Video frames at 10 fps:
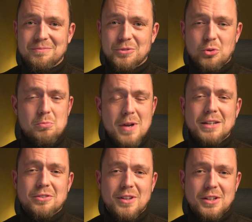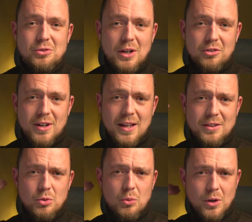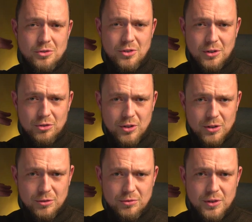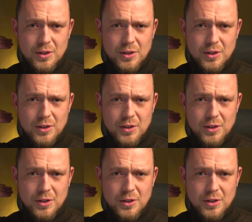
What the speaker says: So imagine that you are watching yourself